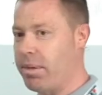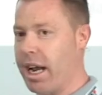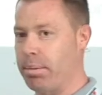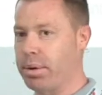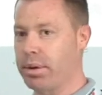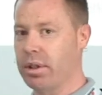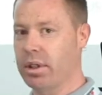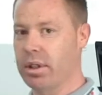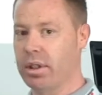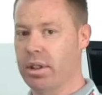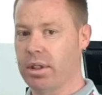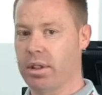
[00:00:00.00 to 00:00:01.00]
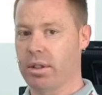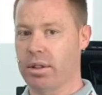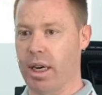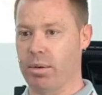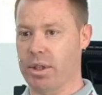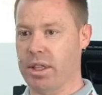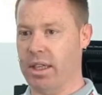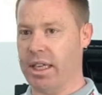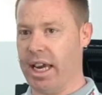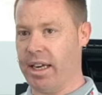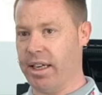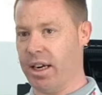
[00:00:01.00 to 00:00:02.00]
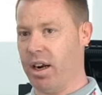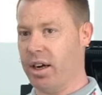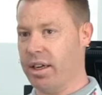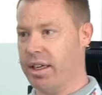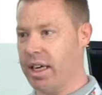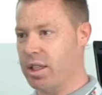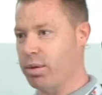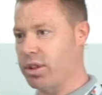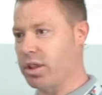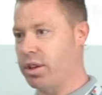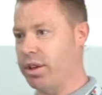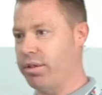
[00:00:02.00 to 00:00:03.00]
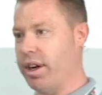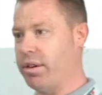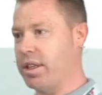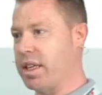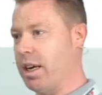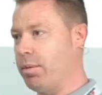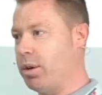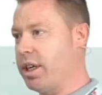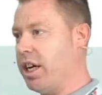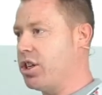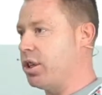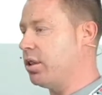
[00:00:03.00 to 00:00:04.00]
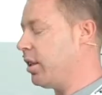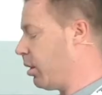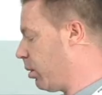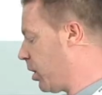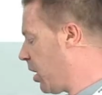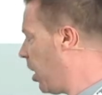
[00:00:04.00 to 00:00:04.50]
map that was indicating that a lot of deaths was occurring around the same location. Now, there was a